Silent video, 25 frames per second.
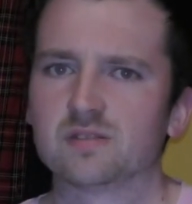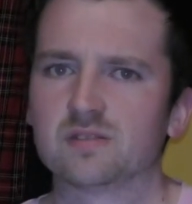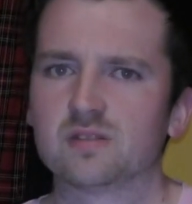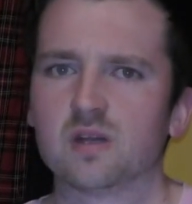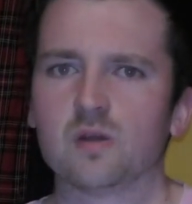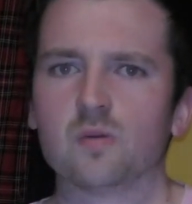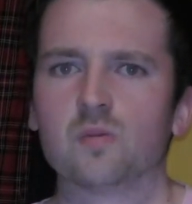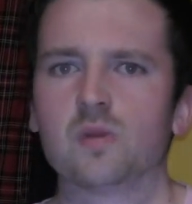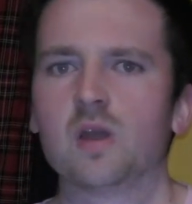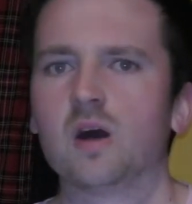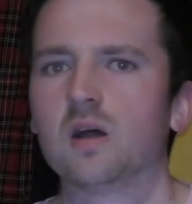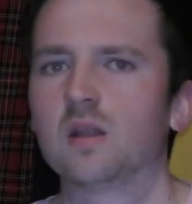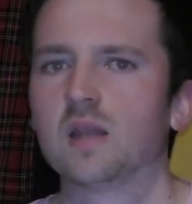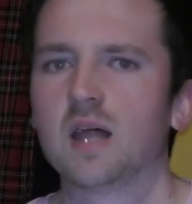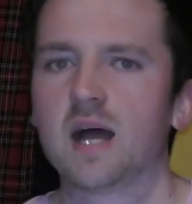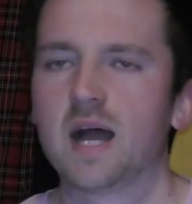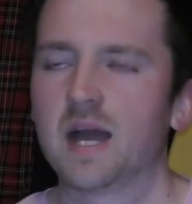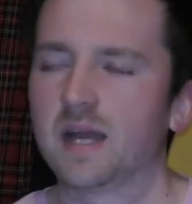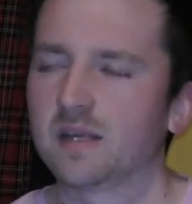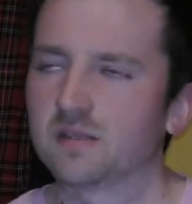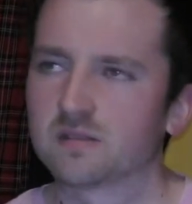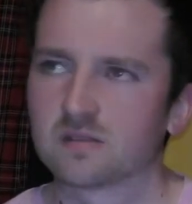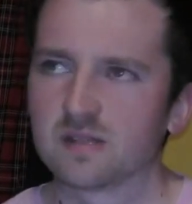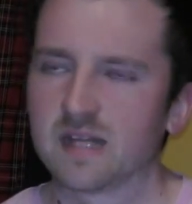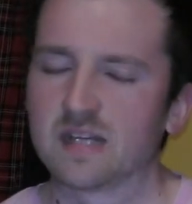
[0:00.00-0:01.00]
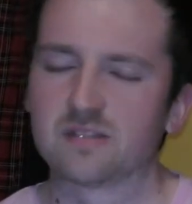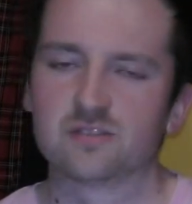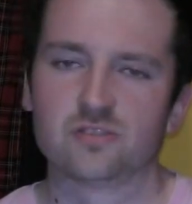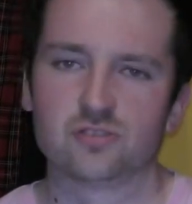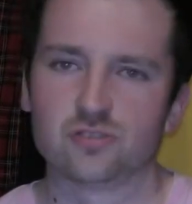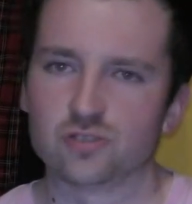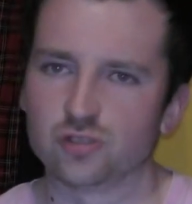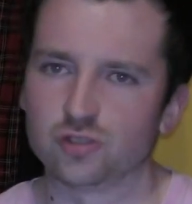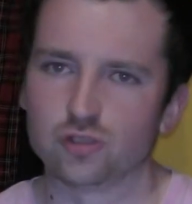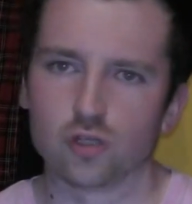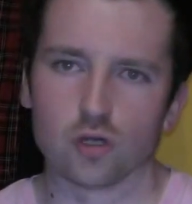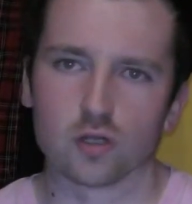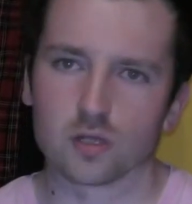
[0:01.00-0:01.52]
So not like
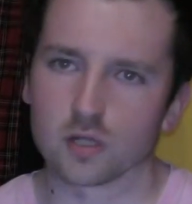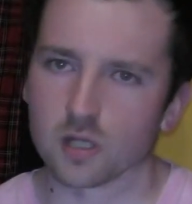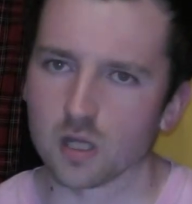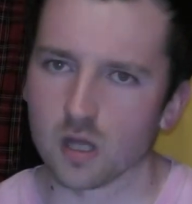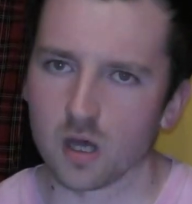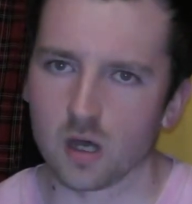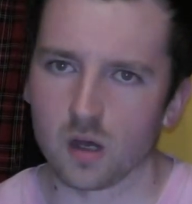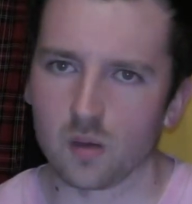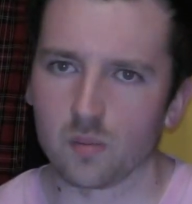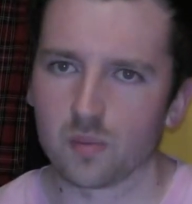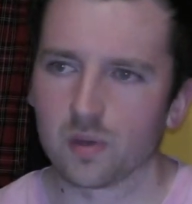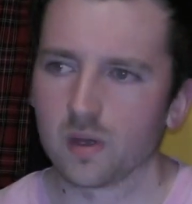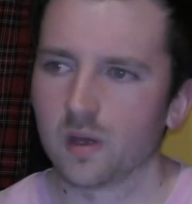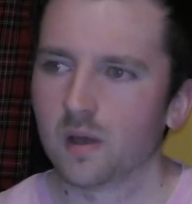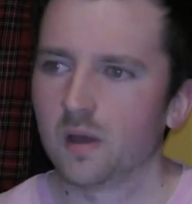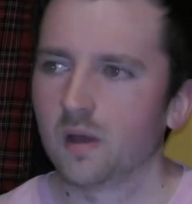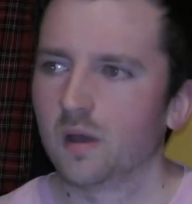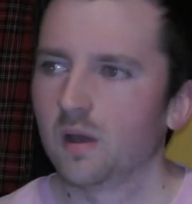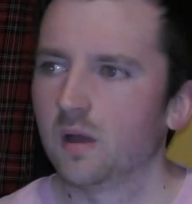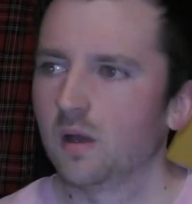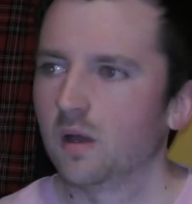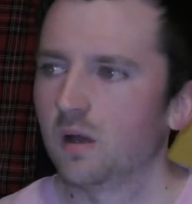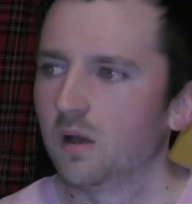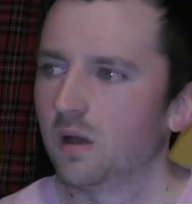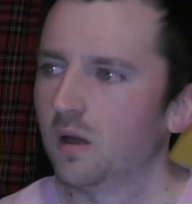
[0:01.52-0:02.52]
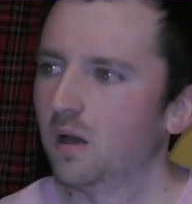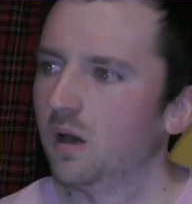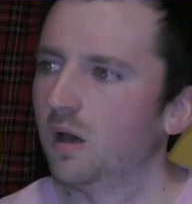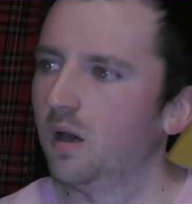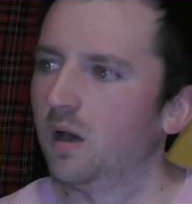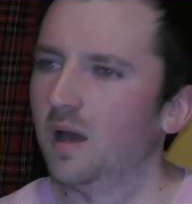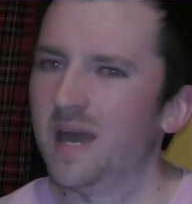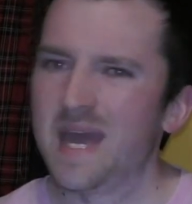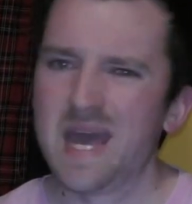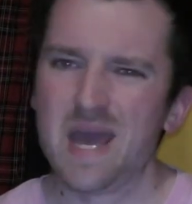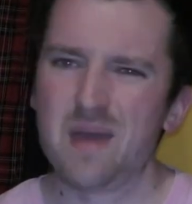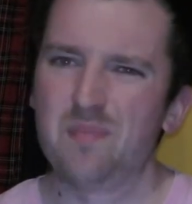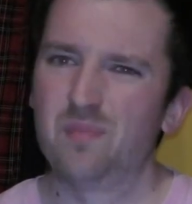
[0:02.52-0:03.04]
Slazenger, Dunlop,
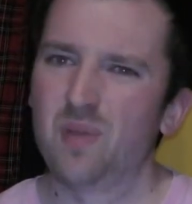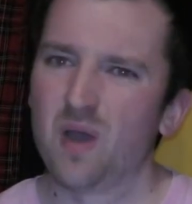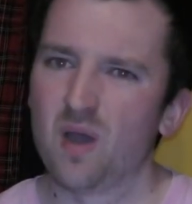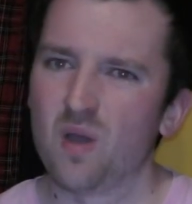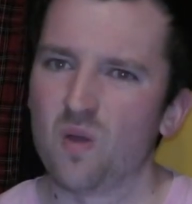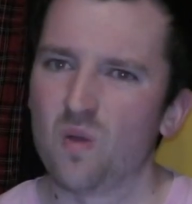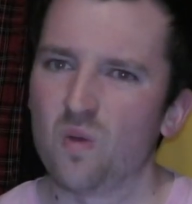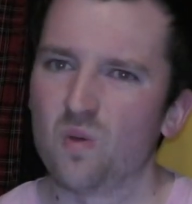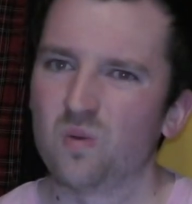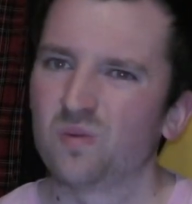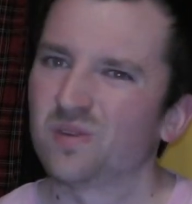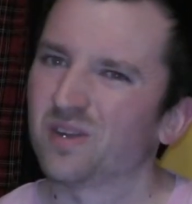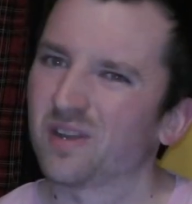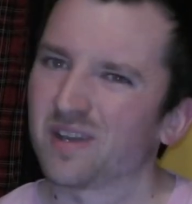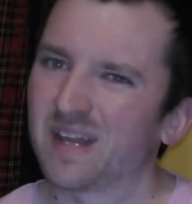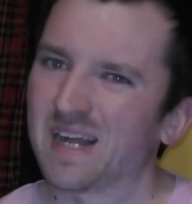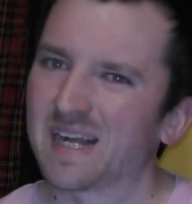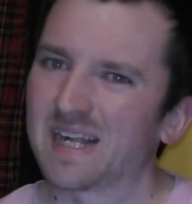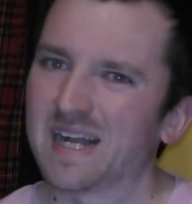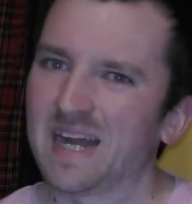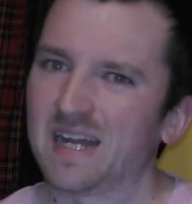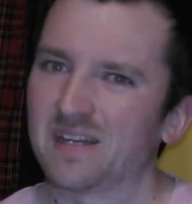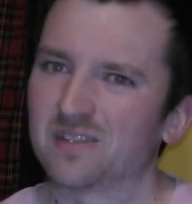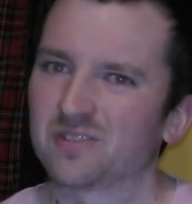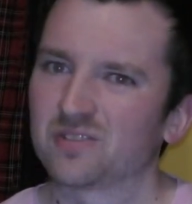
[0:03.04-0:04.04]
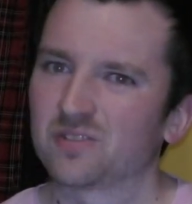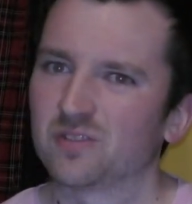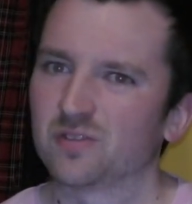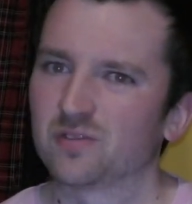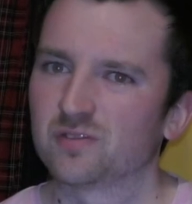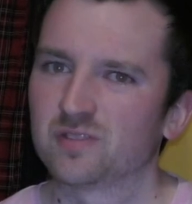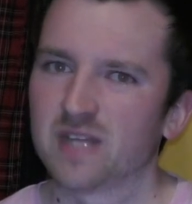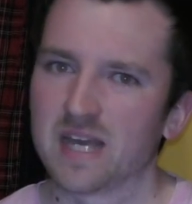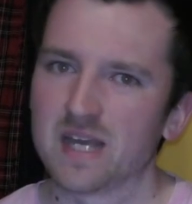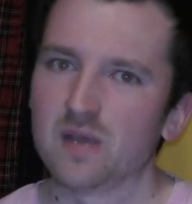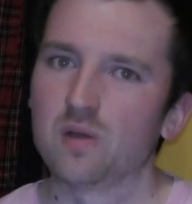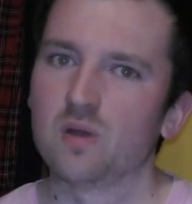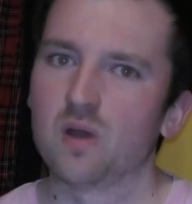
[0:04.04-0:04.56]
Hippo, none of that kind of stuff.
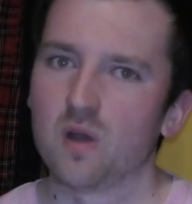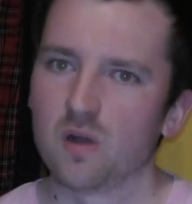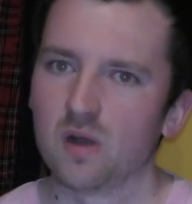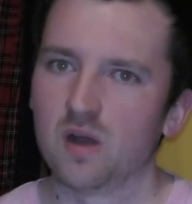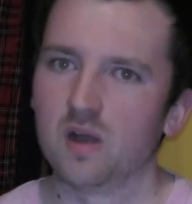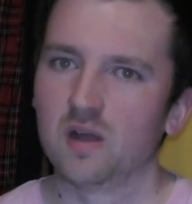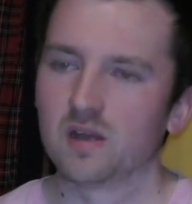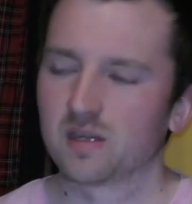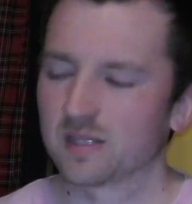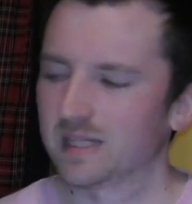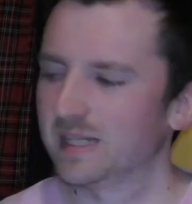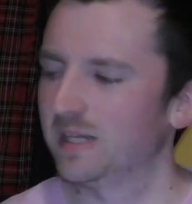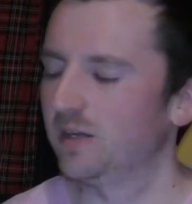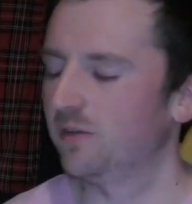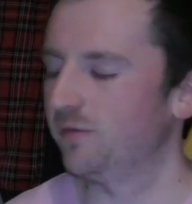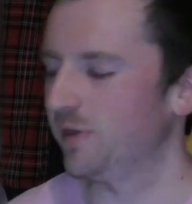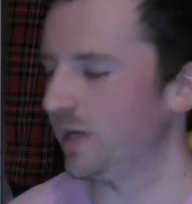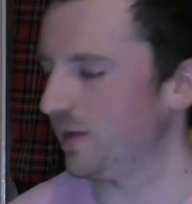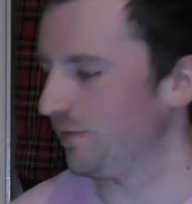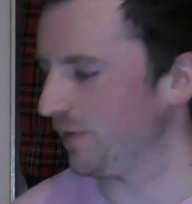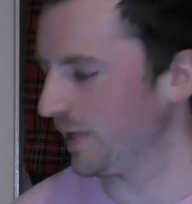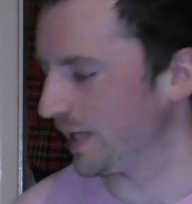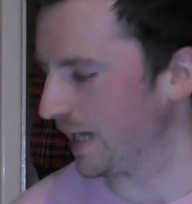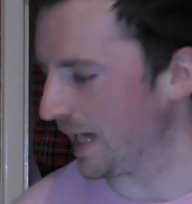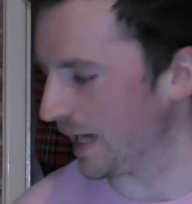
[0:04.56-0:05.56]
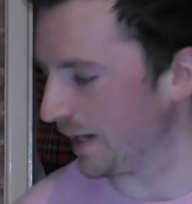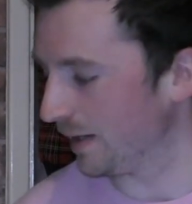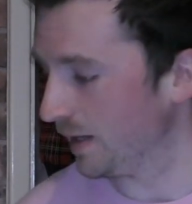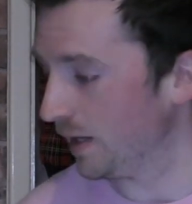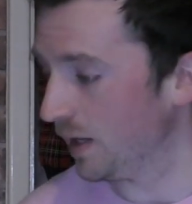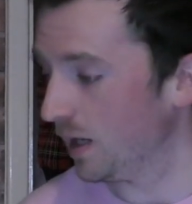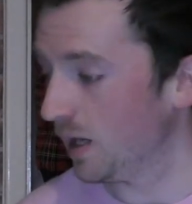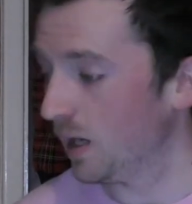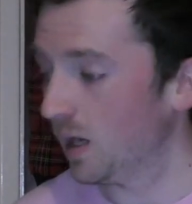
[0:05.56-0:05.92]
Stay clear of it if you can.